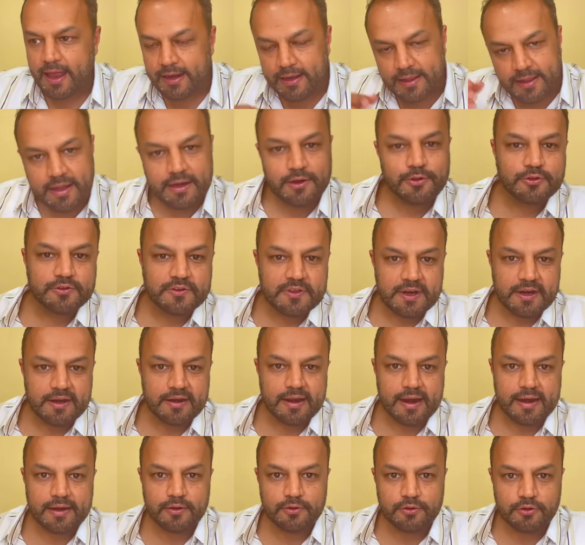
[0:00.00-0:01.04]
And then you sit
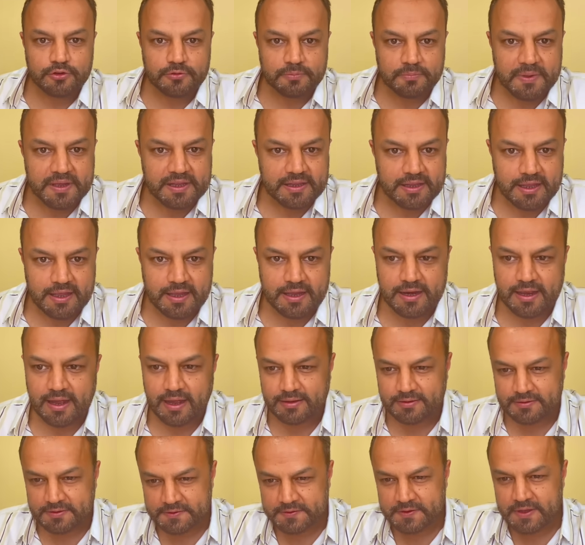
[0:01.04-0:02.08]
and write those big theory
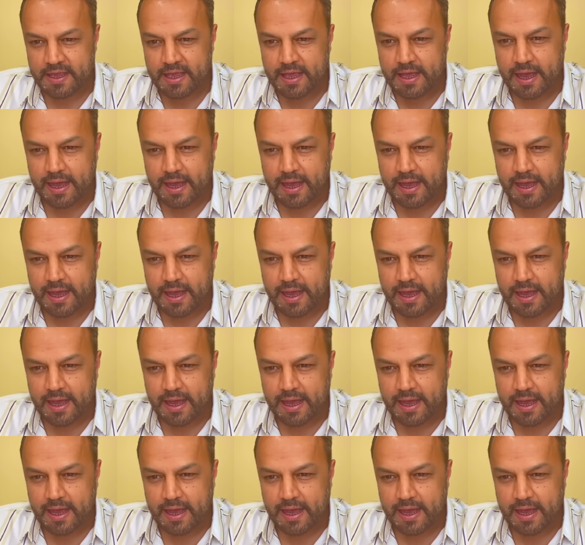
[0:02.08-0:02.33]
answers.